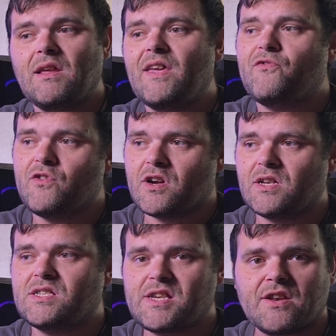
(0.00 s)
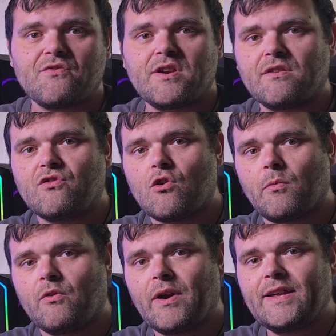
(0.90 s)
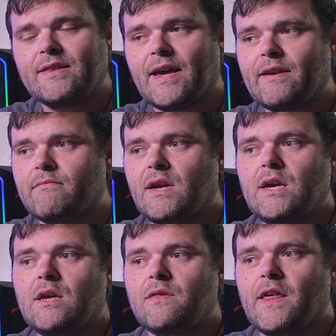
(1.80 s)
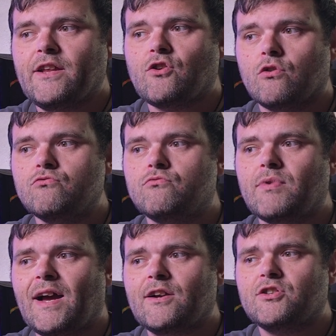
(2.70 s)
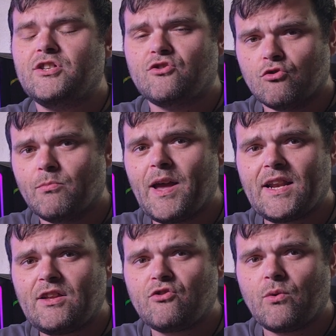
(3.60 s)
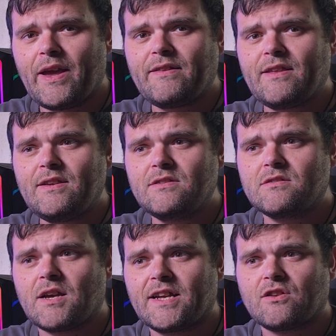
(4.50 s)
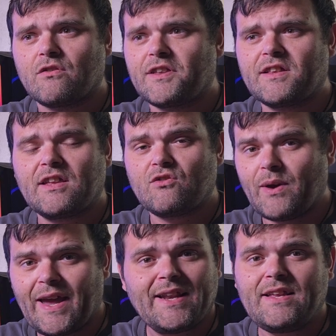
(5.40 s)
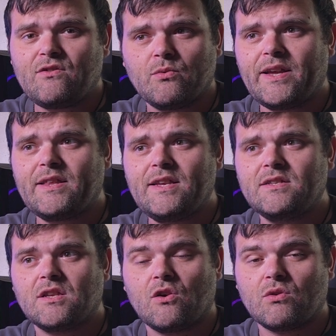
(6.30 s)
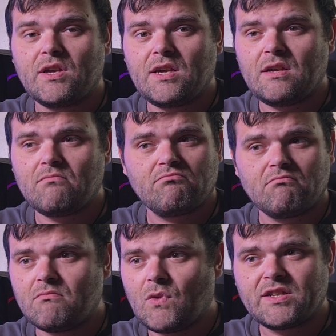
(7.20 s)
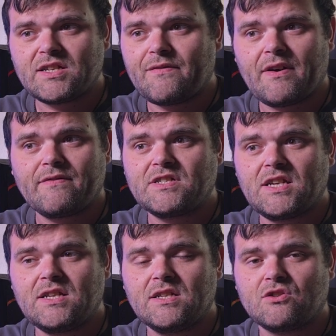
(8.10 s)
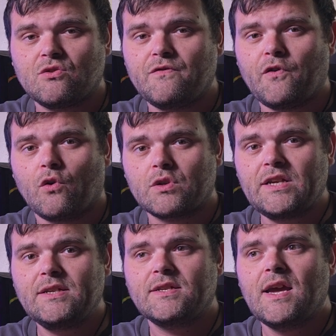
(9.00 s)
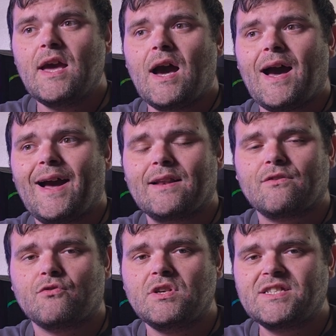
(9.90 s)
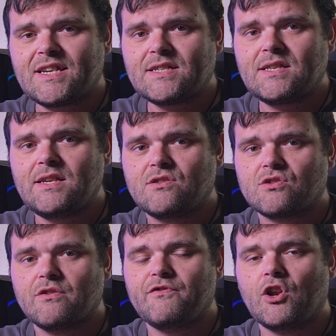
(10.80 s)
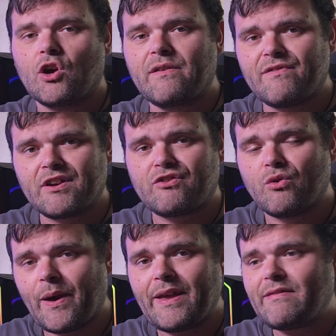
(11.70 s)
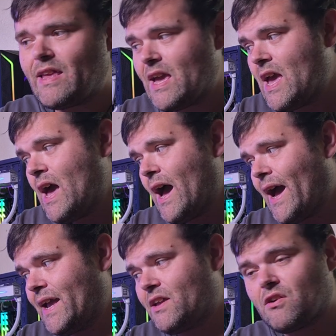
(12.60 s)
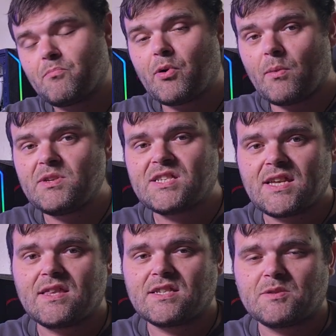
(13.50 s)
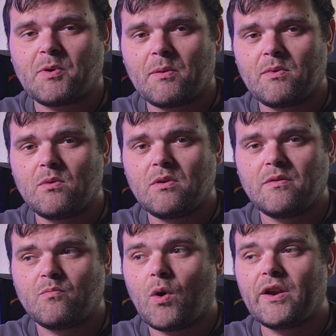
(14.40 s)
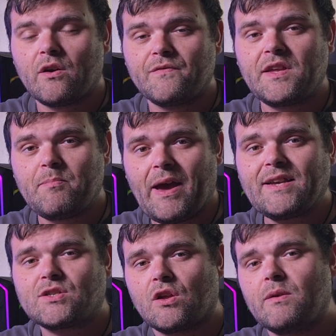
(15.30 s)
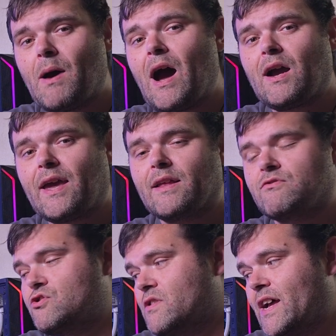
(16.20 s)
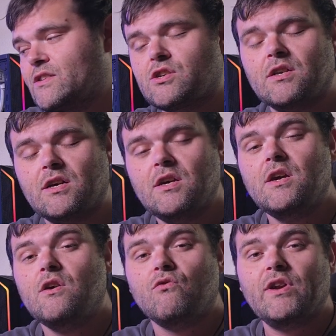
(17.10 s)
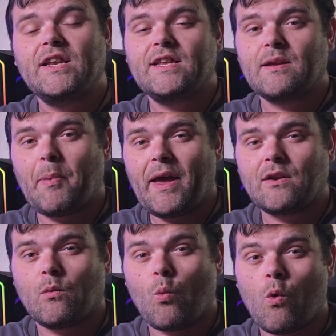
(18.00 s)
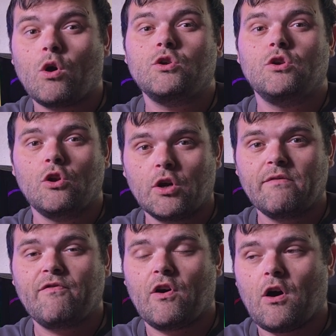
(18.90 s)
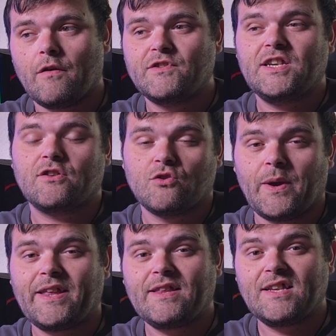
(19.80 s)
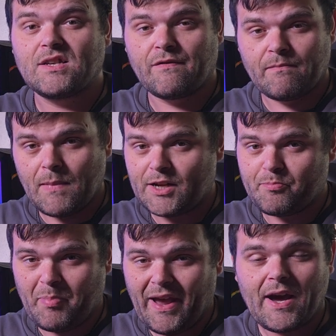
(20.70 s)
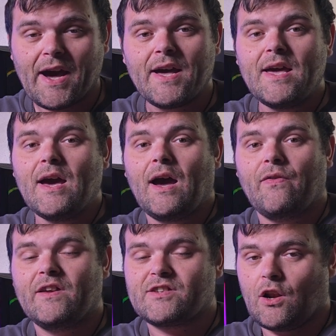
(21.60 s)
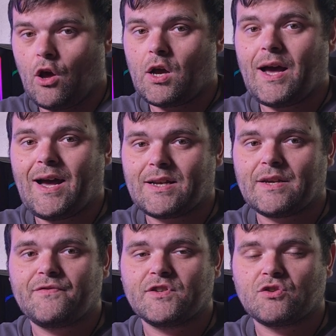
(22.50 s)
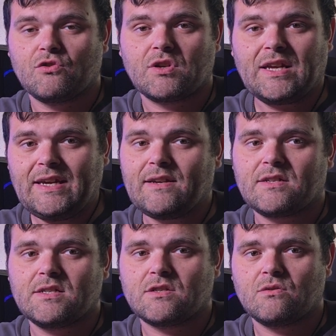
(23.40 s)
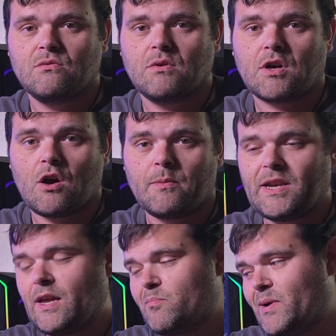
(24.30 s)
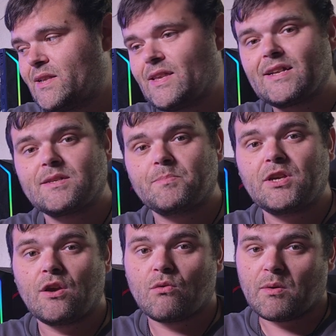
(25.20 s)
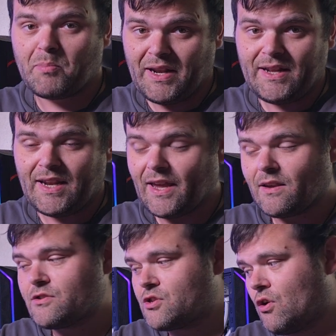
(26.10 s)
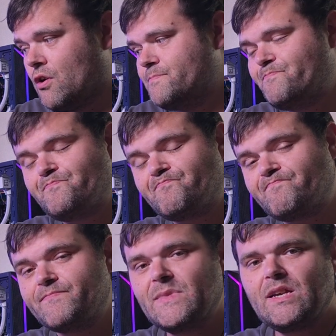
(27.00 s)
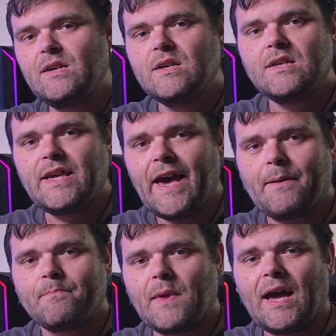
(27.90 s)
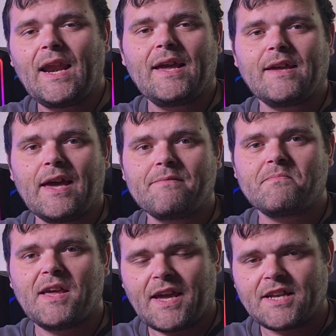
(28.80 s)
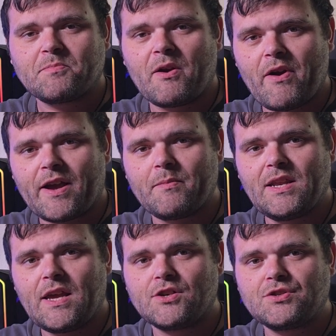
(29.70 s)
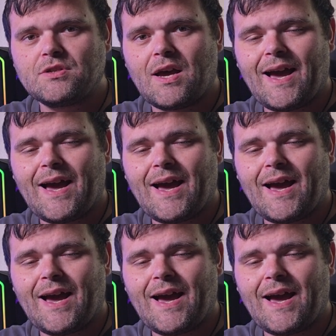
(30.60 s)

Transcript: If you're considering thermal write, then they don't actually do many 280s. I don't think they do any 280s. The only ones I've ever seen is 240s and 360s. So if you're looking for a 280, I could probably say this is probably one of the best on the market. So that's going to really depend on what you're looking for. Obviously, a 280s are much bigger and it's a lot harder for certain cases to accommodate. But that's up to you completely. So yeah, I like it. It gets my recommendation.